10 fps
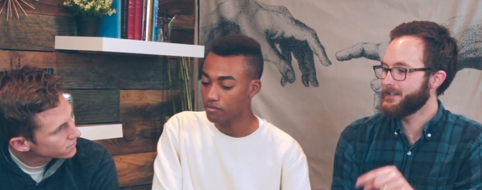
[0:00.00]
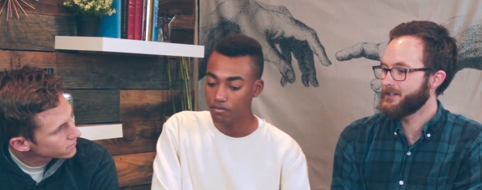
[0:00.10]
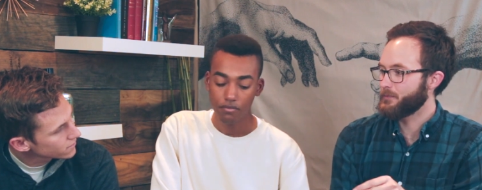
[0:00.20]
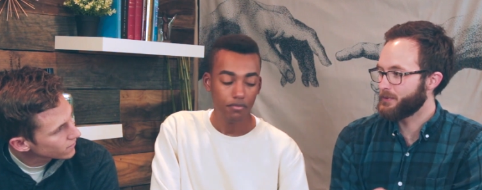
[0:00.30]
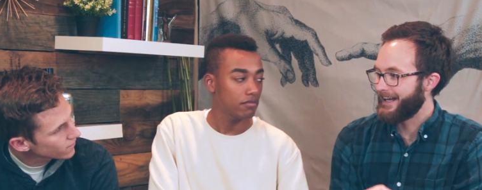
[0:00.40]

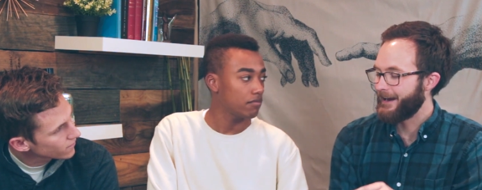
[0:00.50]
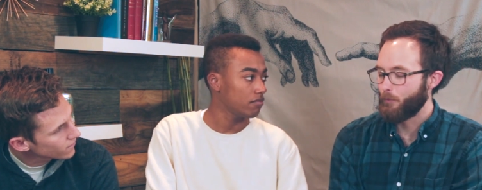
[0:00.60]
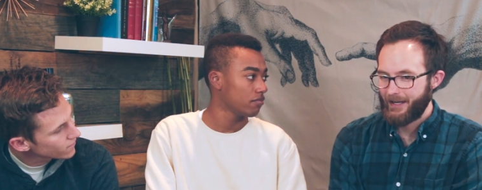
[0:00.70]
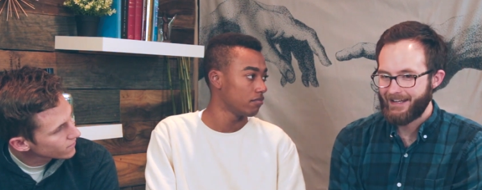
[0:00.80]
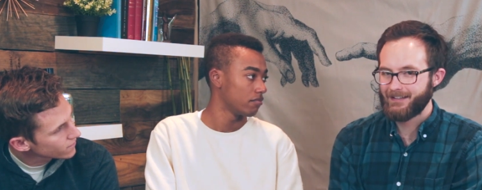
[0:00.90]
Speaker 1: here to plant
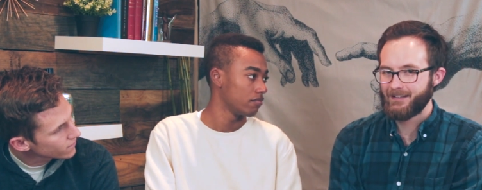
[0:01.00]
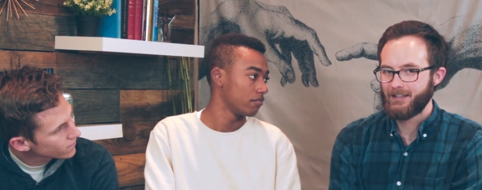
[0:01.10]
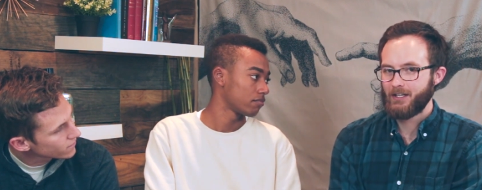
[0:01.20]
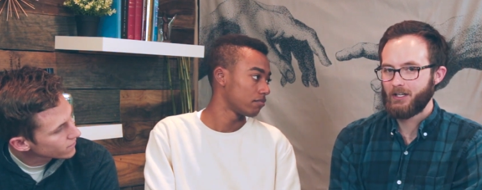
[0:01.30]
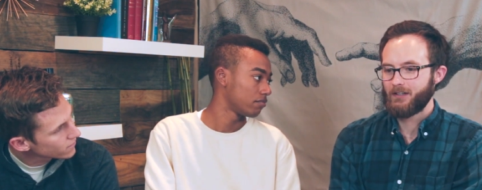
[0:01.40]
wheat,
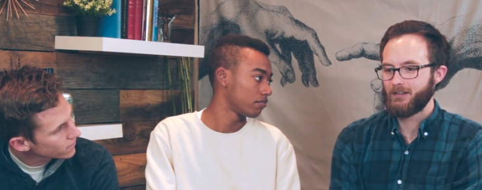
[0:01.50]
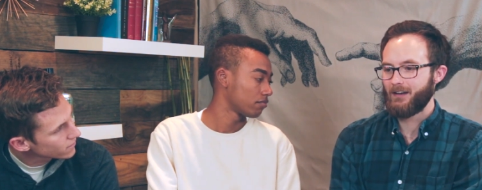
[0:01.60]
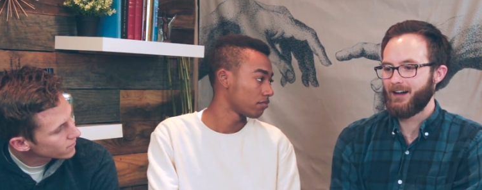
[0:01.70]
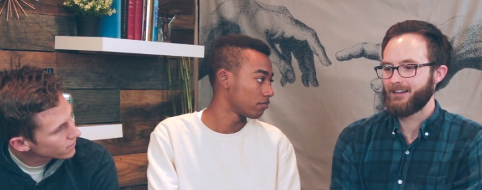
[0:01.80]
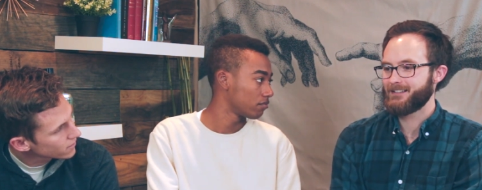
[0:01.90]

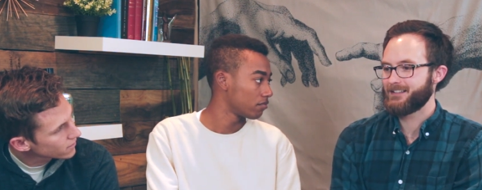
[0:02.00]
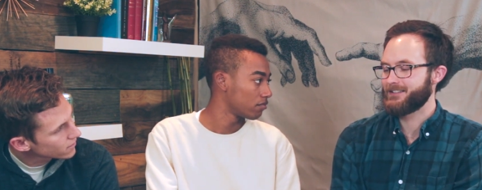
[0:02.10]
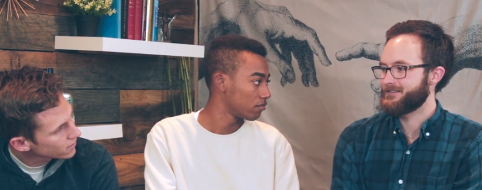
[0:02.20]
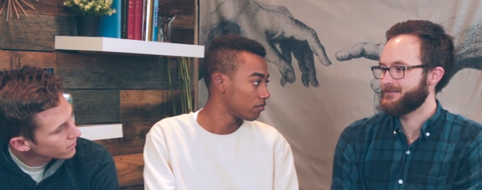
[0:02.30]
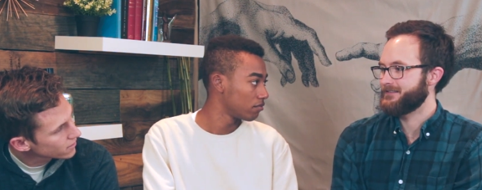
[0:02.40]
not
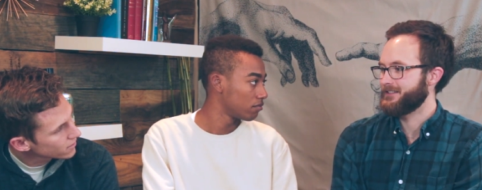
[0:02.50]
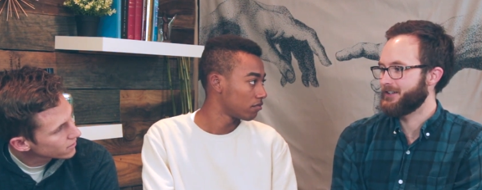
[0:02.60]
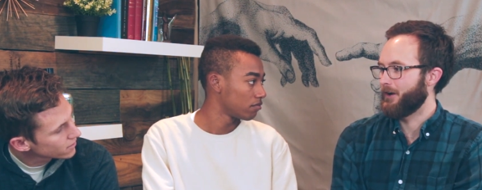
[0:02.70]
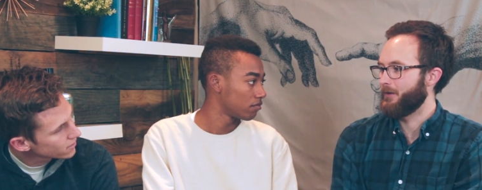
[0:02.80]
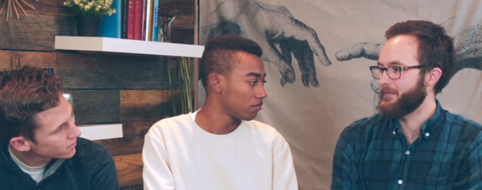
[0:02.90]
to you
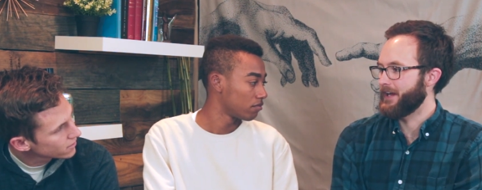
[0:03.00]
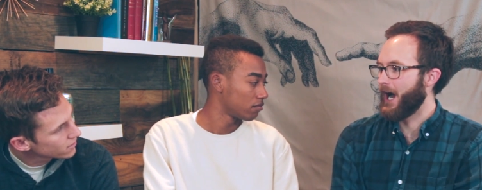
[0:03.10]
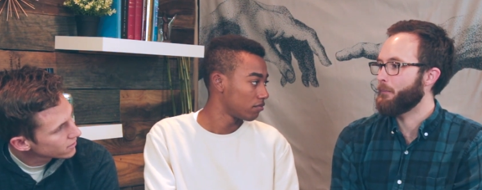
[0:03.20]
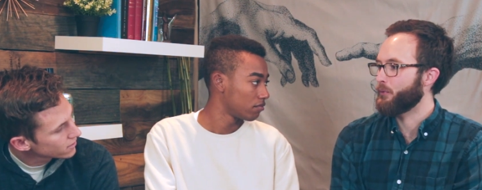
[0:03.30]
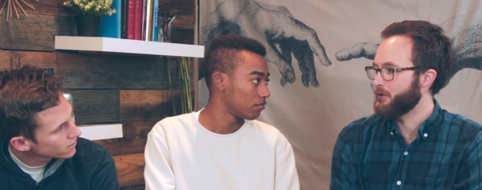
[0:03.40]
know be
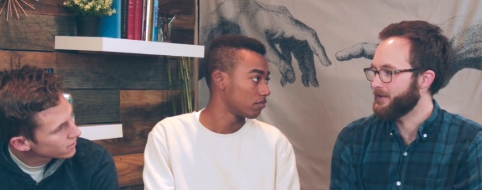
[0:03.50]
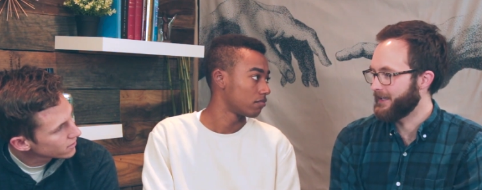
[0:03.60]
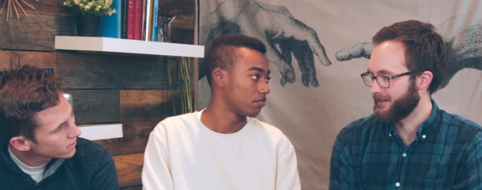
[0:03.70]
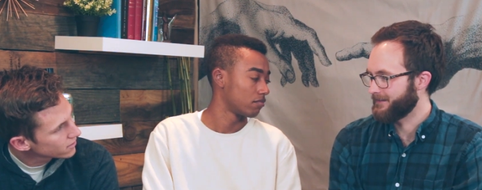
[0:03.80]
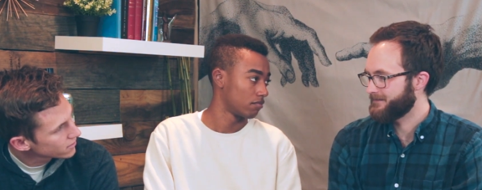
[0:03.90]

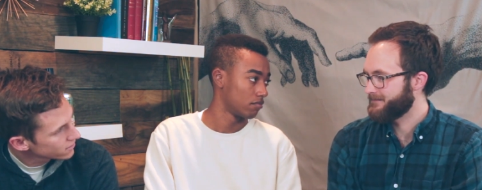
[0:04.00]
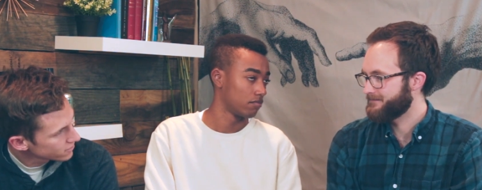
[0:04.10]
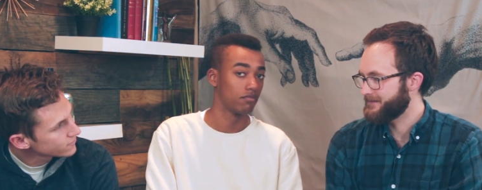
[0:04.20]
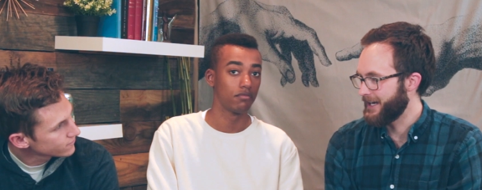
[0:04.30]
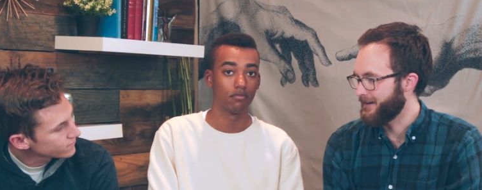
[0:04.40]
uprooting
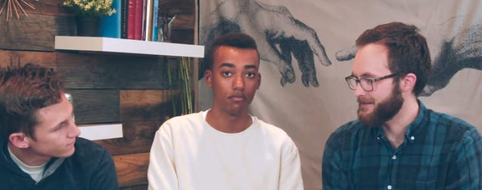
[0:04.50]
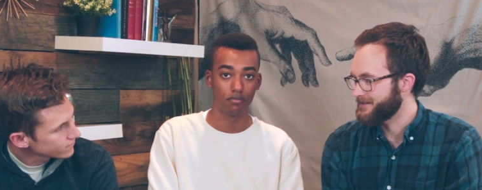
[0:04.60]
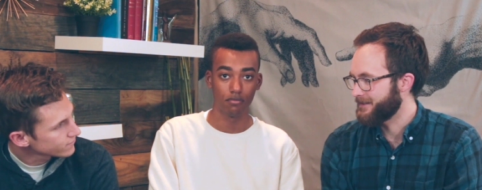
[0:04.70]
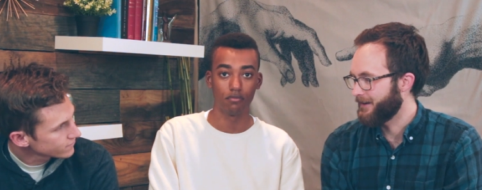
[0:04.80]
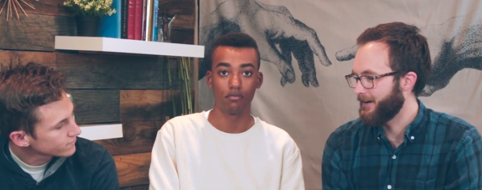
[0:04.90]

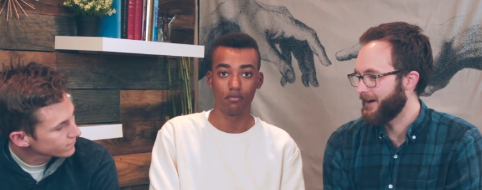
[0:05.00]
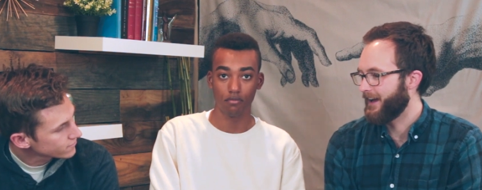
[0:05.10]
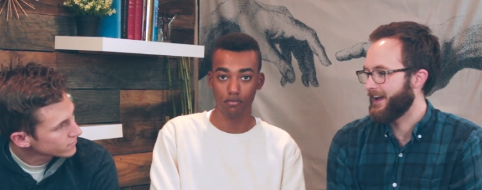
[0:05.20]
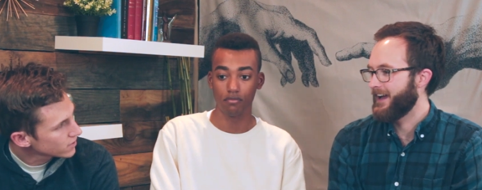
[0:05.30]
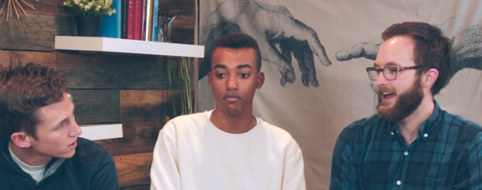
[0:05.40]
tares. You know,
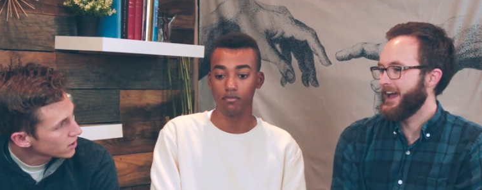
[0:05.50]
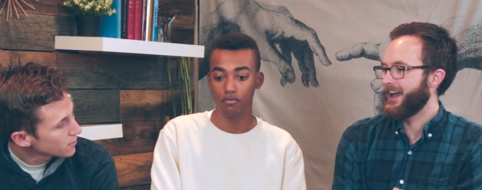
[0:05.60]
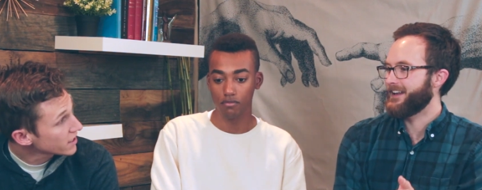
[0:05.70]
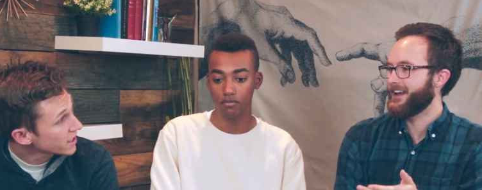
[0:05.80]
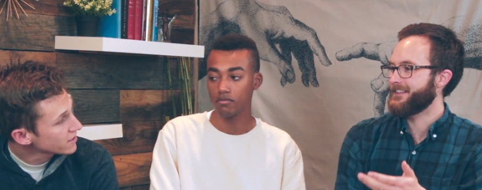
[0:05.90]
Speaker 2: I,
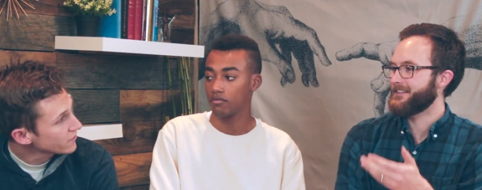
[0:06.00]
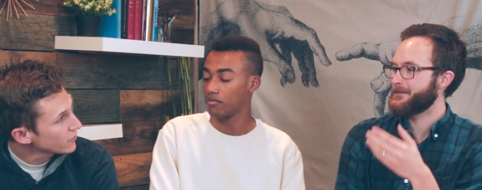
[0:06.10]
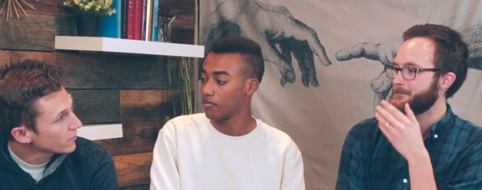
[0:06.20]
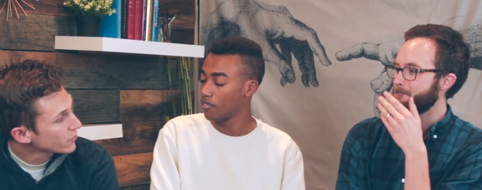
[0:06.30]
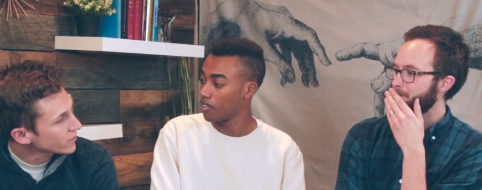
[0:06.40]
and, because and, if
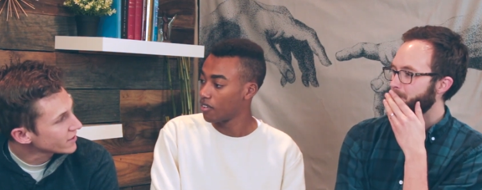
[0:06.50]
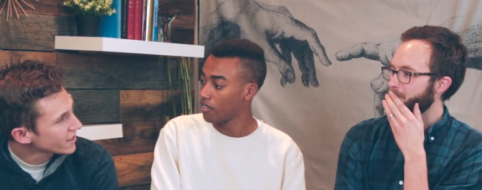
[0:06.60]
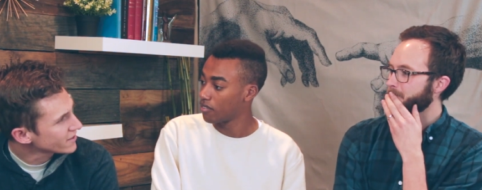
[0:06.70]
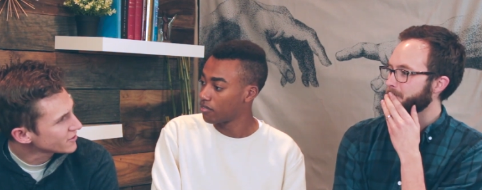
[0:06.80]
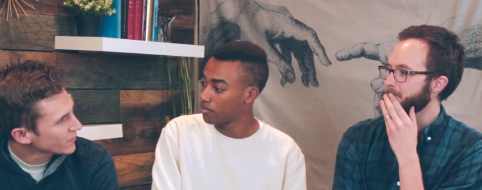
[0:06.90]
you uproot the
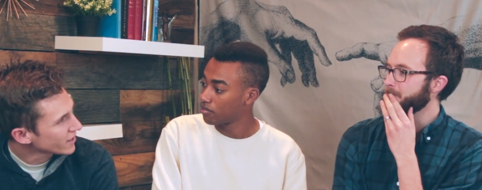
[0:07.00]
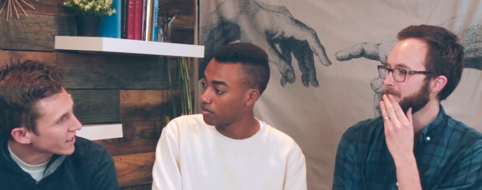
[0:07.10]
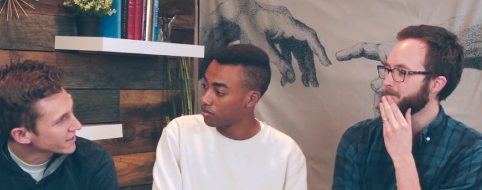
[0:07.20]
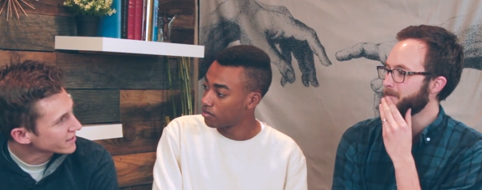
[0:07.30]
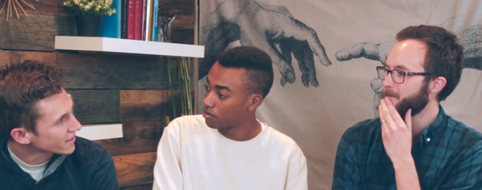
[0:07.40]
tares, you might
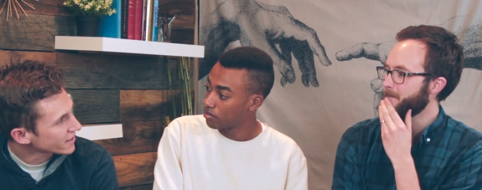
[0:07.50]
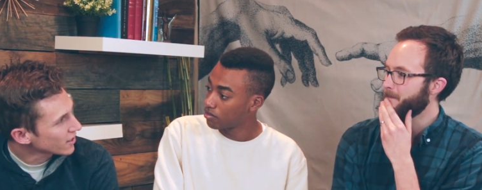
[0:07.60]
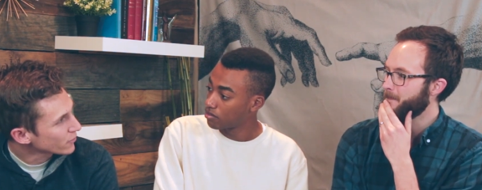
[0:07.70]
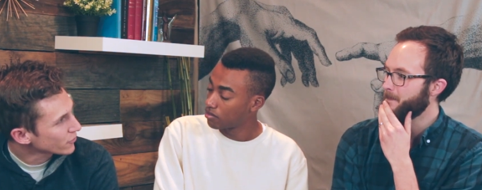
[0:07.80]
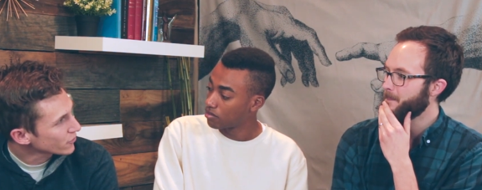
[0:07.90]
accidentally
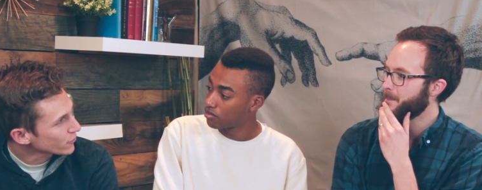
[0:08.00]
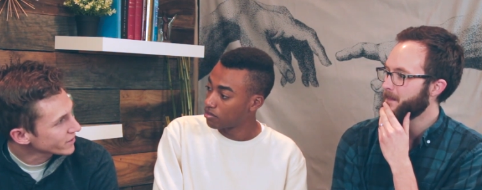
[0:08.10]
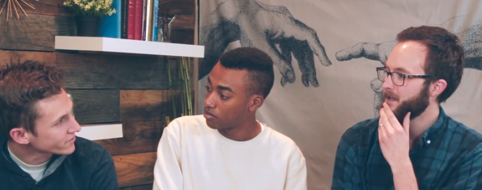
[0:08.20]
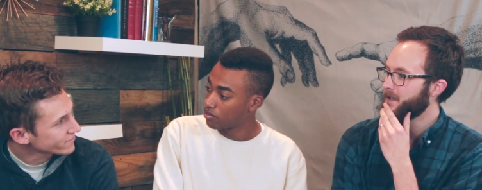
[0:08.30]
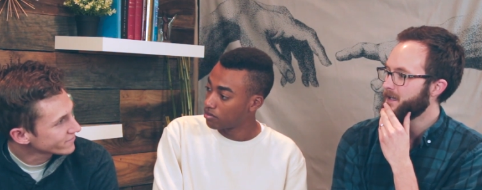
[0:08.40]
uproot the
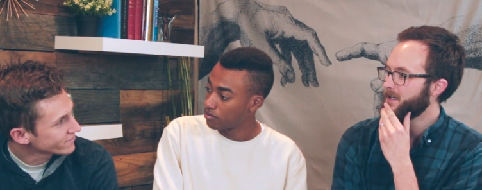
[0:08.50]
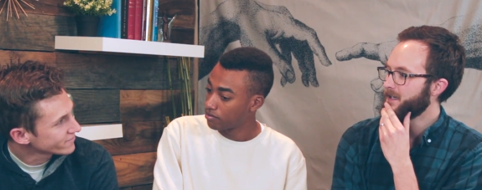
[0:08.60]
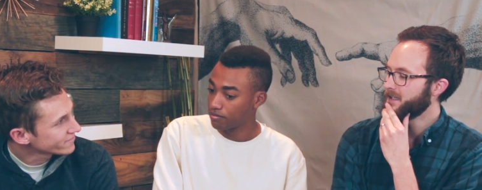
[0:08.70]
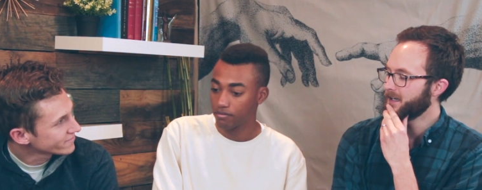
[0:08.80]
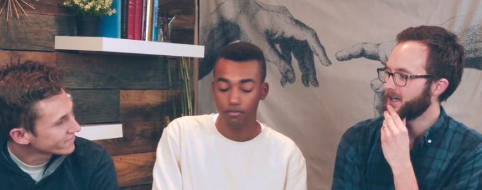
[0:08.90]
wheat.
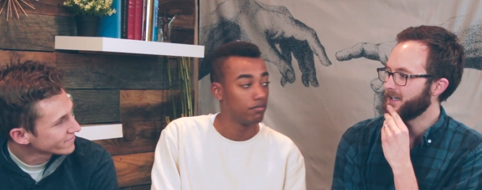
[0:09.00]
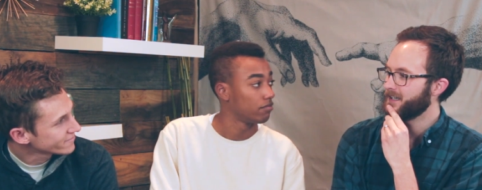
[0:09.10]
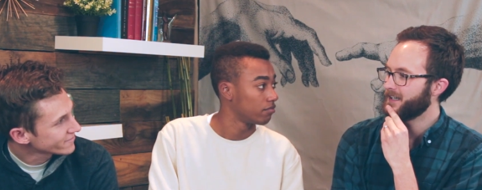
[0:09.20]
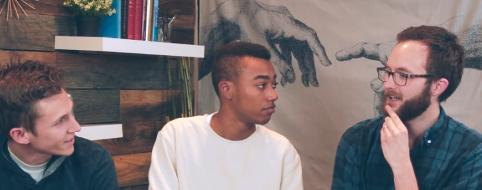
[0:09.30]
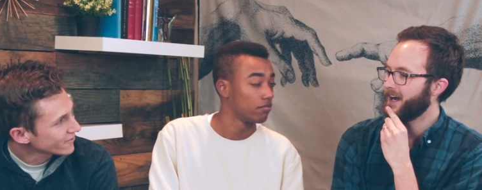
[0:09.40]
Speaker 1: Yeah,
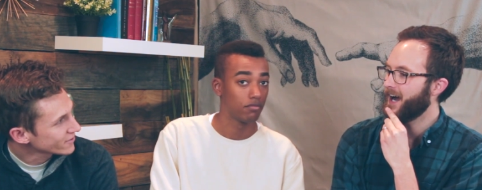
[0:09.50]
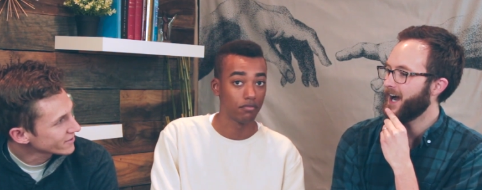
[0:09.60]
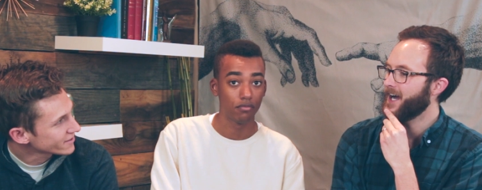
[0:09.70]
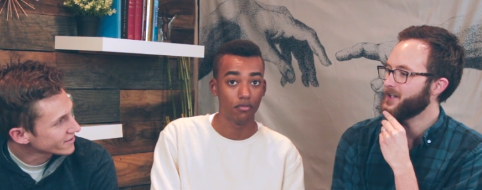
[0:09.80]
I